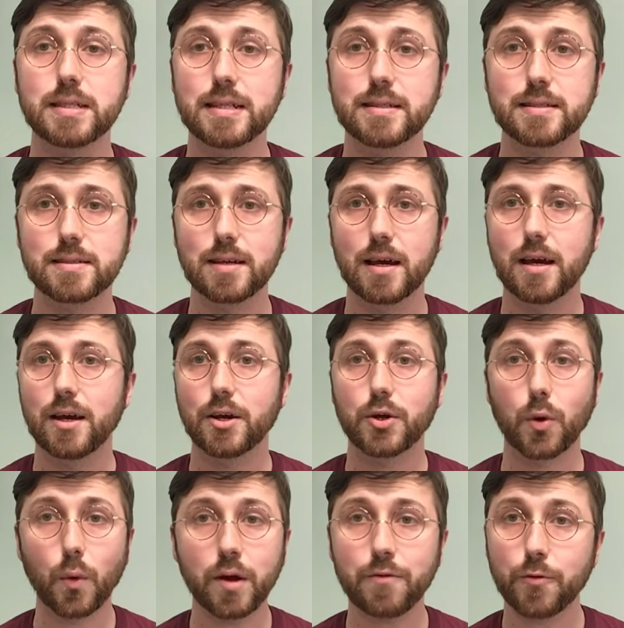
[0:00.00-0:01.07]
it's
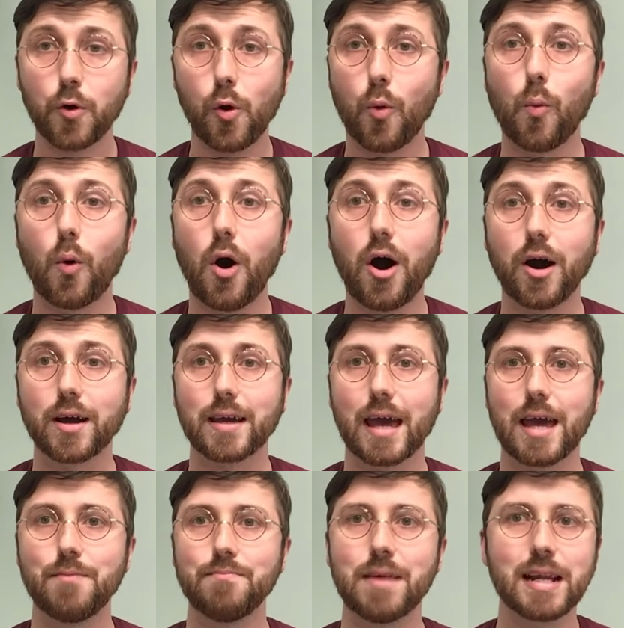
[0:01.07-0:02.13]
going for a walk
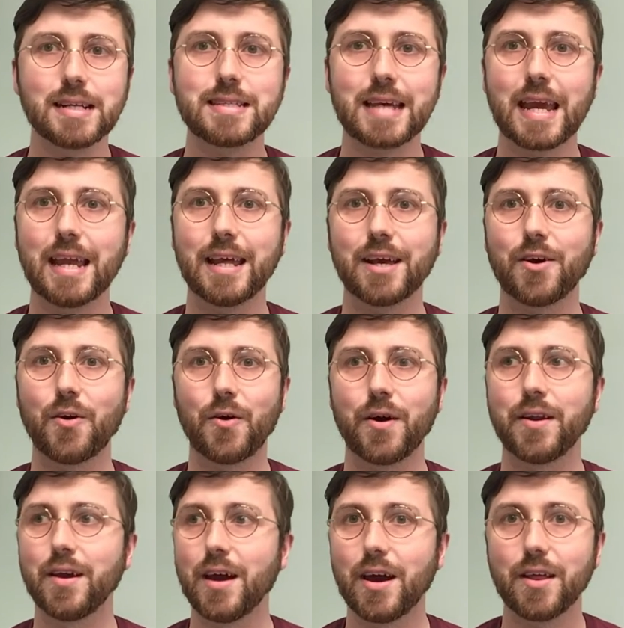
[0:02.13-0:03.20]
and meditating
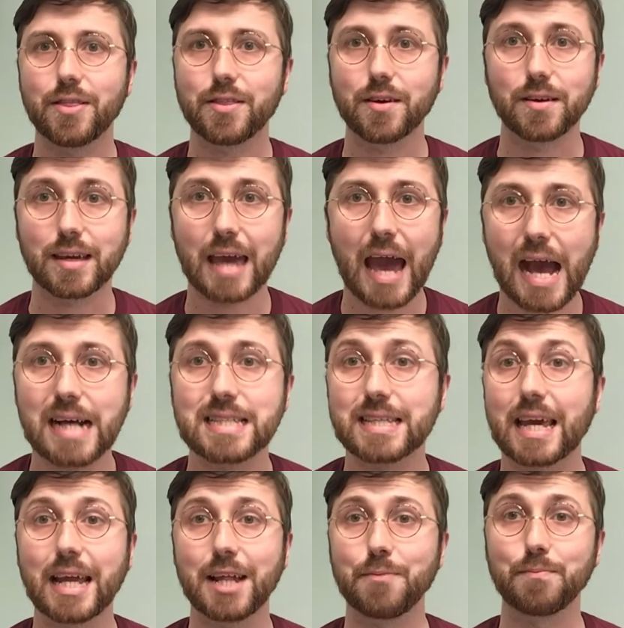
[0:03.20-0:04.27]
on the
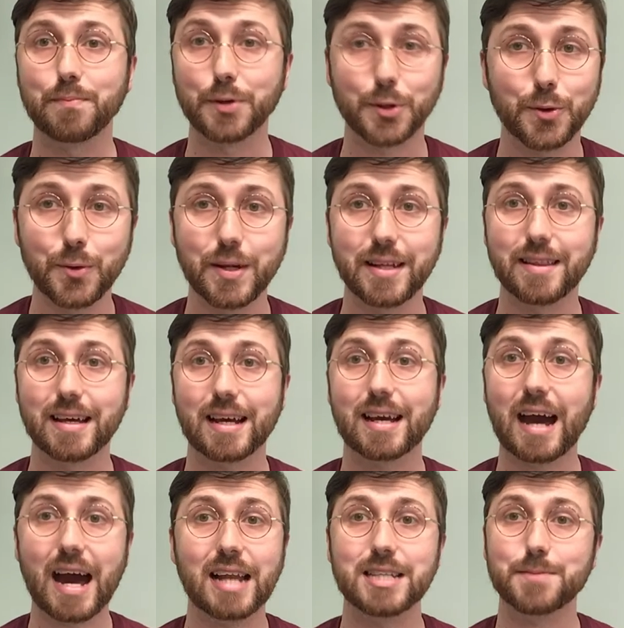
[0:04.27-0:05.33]
cascading beauty that
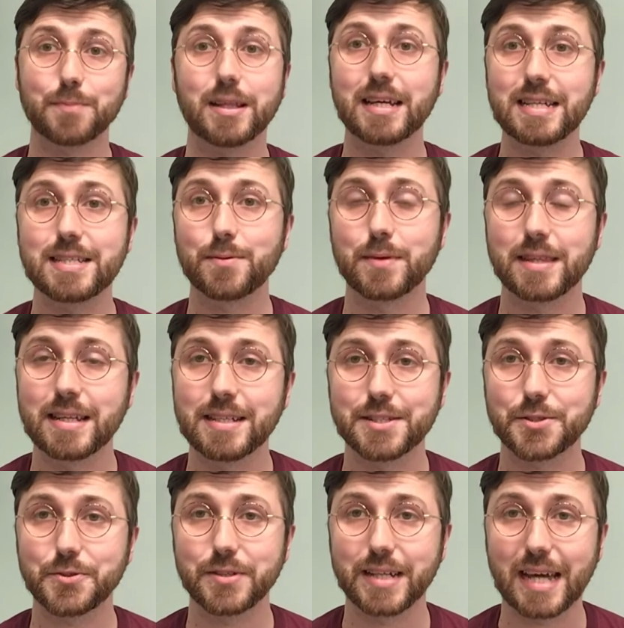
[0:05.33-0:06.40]
God has placed within
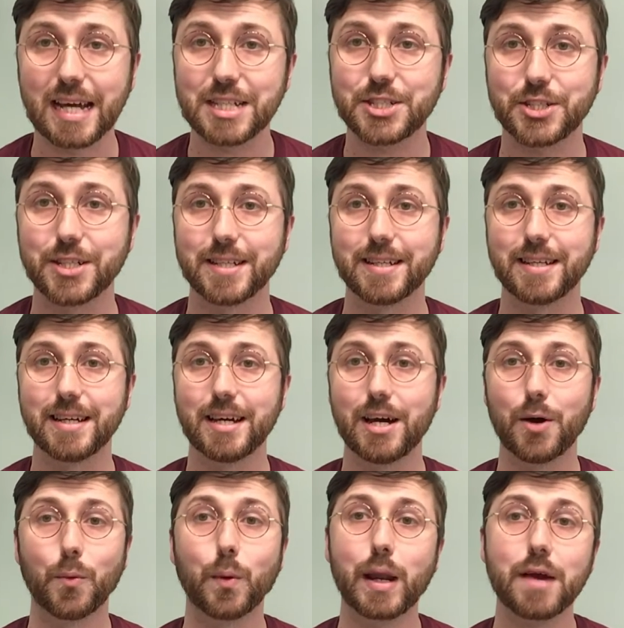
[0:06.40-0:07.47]
His creation.
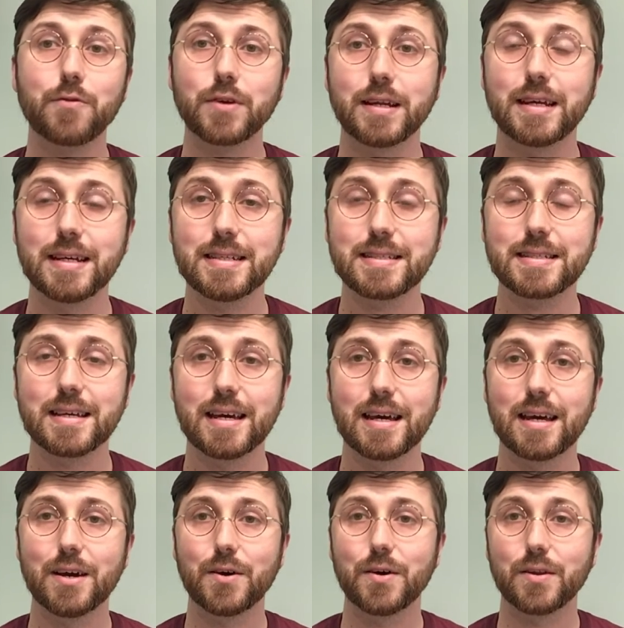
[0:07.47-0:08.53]
Whatever it is,
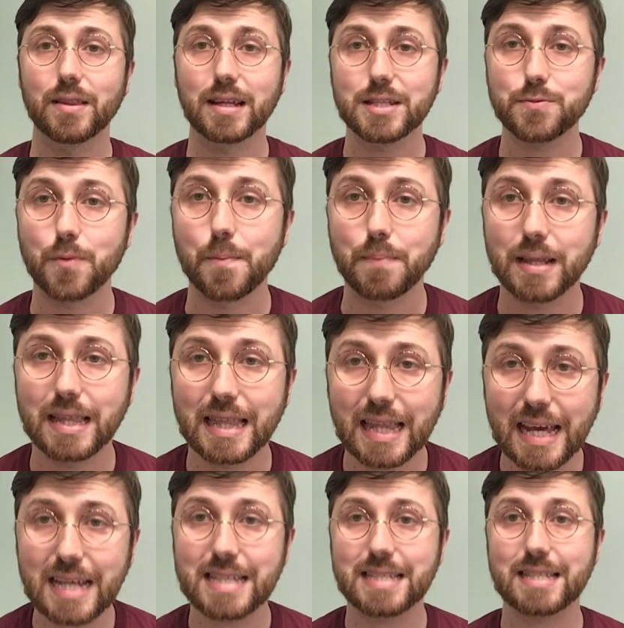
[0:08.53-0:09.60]
let's
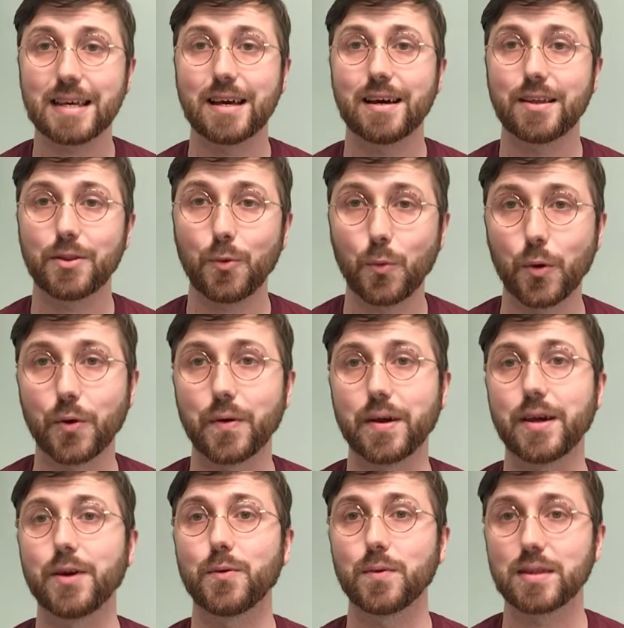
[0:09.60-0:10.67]
replace the
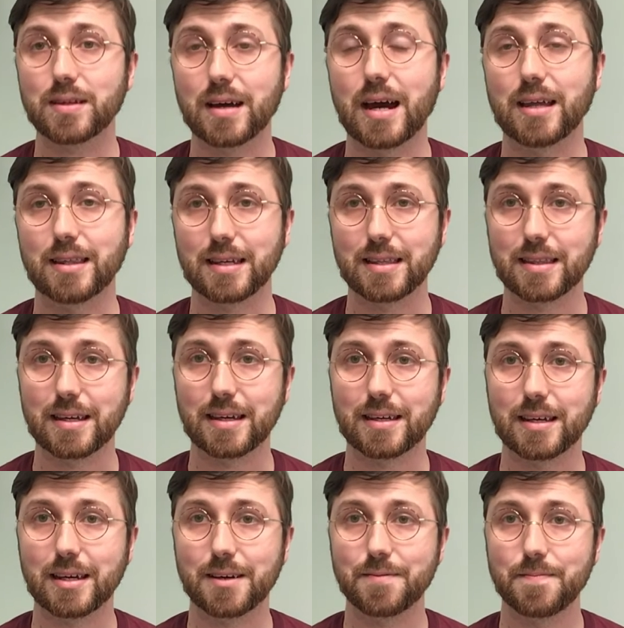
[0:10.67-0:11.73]
worry with godly
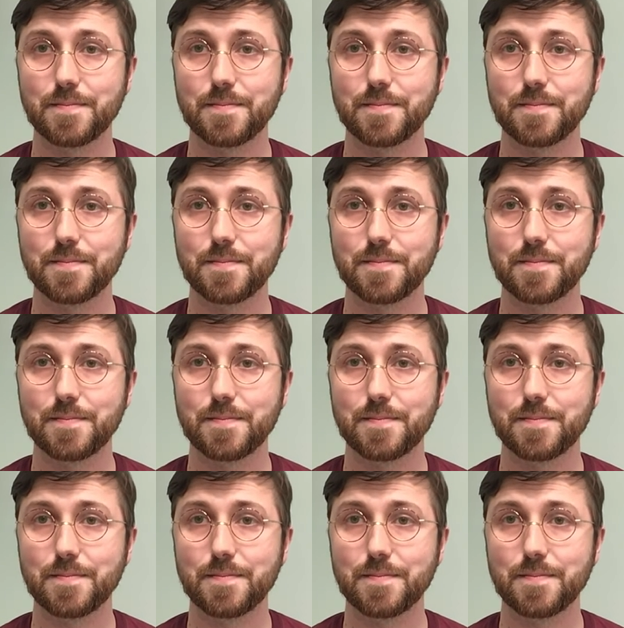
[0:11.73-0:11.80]
thinking.